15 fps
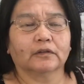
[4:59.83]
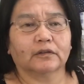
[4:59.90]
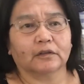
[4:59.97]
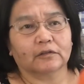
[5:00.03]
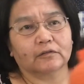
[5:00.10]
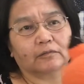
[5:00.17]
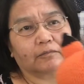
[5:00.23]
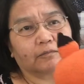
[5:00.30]

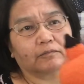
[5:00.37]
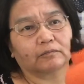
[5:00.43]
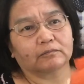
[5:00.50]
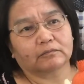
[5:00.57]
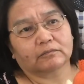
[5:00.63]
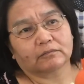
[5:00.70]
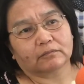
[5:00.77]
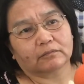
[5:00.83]
That's
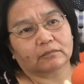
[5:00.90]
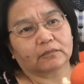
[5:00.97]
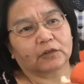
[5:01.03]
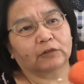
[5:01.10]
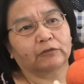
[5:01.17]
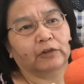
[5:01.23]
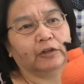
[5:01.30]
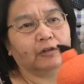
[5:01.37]

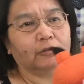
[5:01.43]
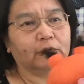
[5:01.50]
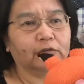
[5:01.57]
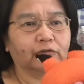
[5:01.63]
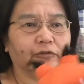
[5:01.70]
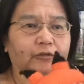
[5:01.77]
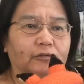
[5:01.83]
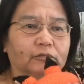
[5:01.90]
available
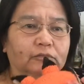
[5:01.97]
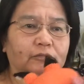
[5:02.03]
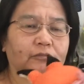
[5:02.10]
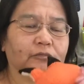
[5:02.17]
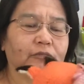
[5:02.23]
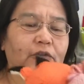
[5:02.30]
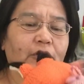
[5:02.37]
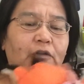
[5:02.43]
for
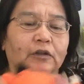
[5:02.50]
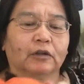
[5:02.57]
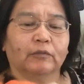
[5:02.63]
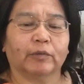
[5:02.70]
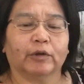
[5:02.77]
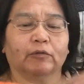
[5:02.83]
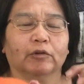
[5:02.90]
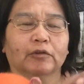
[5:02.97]
if
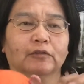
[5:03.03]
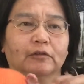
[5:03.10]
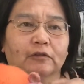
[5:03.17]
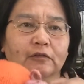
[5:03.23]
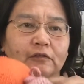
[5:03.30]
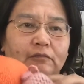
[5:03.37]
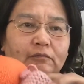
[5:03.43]
anybody wants to